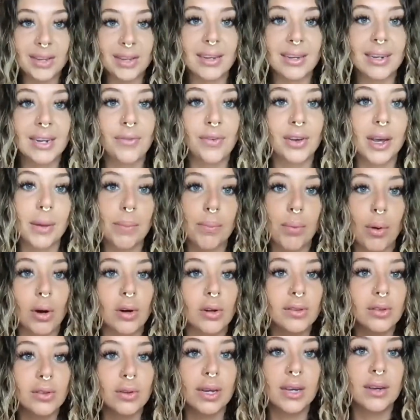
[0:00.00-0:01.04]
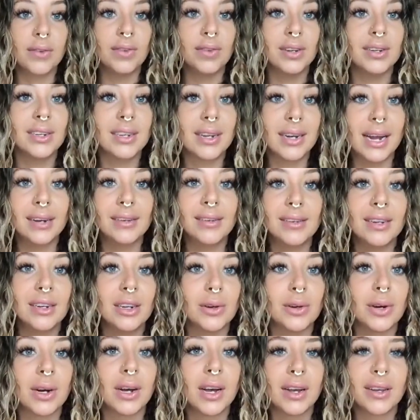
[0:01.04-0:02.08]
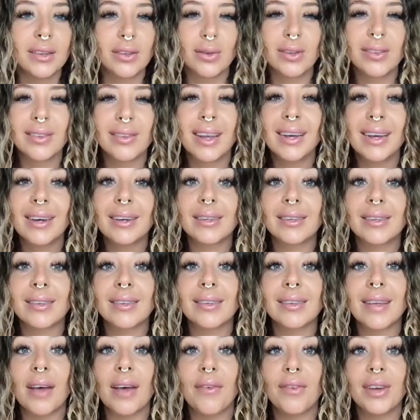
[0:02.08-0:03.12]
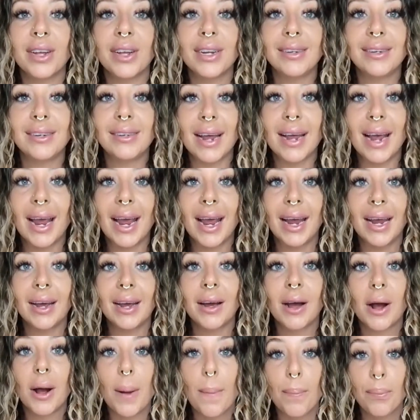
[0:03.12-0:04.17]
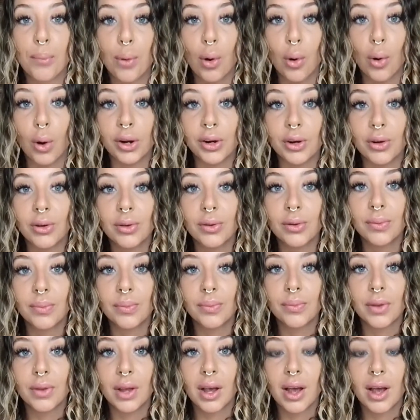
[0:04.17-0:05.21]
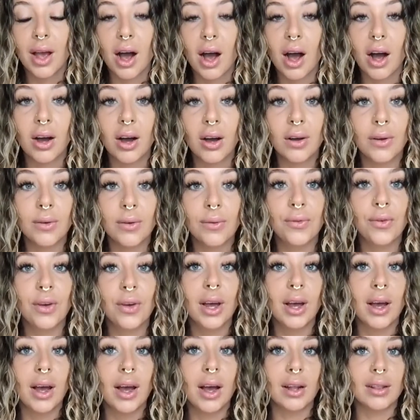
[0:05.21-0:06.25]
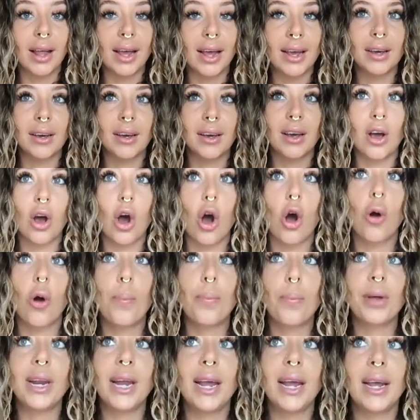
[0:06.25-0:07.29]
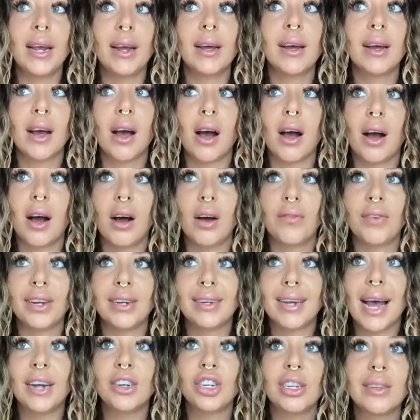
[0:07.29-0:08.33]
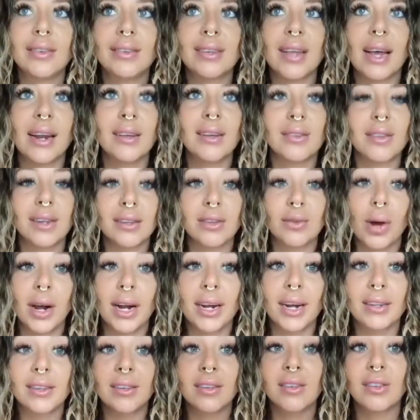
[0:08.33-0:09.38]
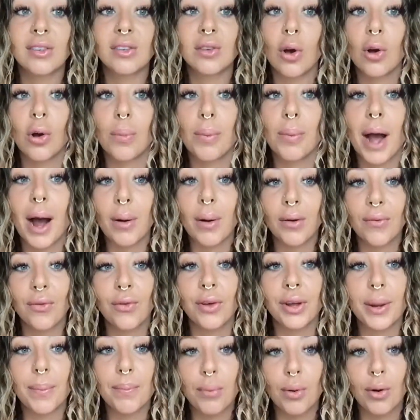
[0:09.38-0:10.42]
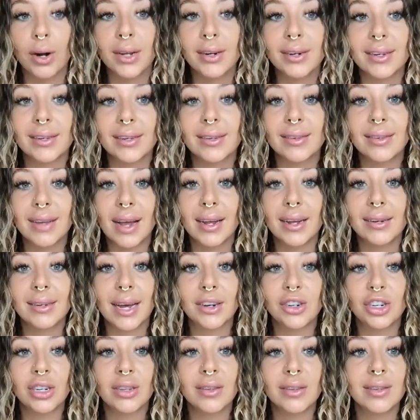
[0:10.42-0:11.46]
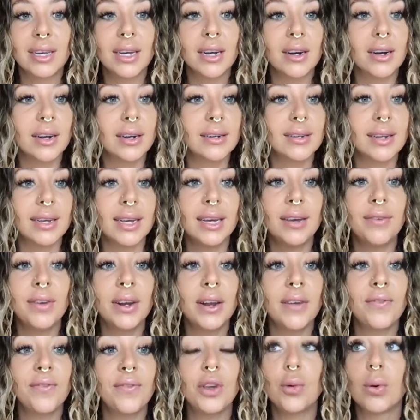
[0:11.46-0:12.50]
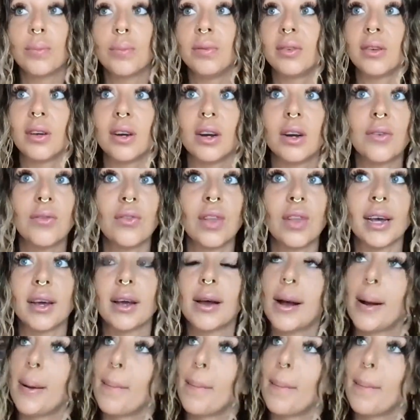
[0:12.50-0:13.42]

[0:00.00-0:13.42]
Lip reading: significant portal, so even today too. So it's like a 7-day portal of like opening, of intention setting. So that's why it's so powerful and important to set intentions here, and to, even if you observe like